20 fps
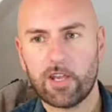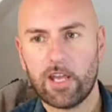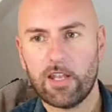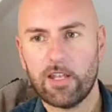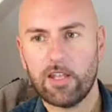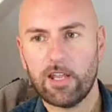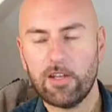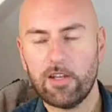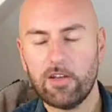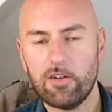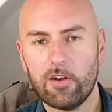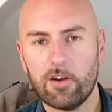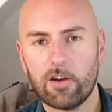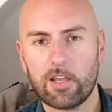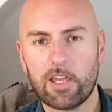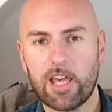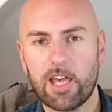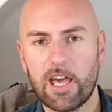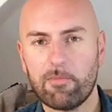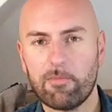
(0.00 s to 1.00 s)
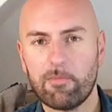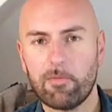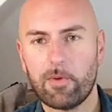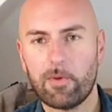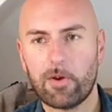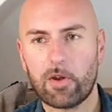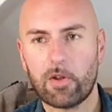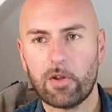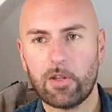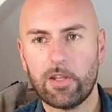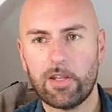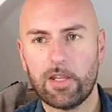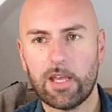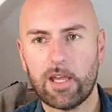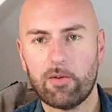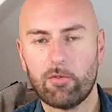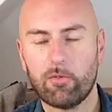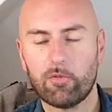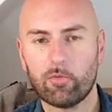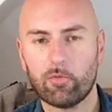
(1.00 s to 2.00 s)
and then you got chamomile in
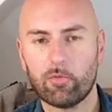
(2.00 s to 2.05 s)
there as